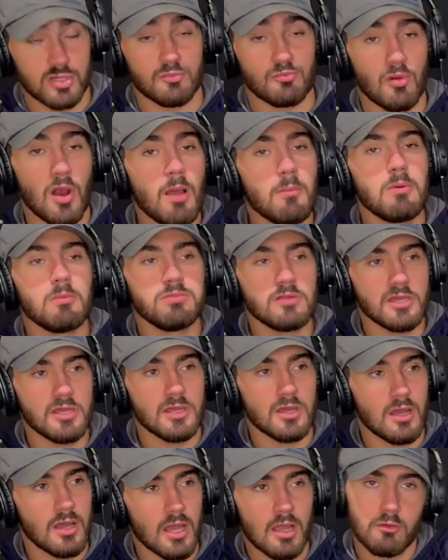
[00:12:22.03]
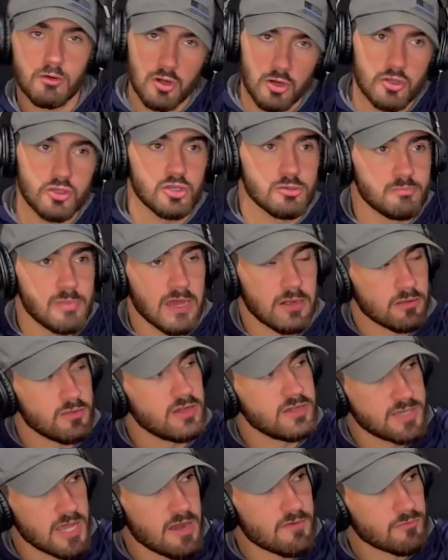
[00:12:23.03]
Probably, I would argue, better than
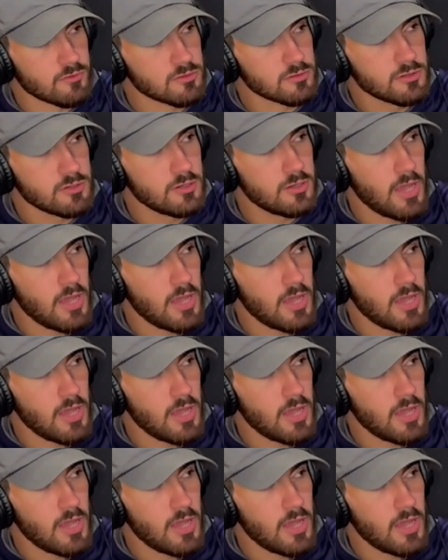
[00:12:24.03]
Denver.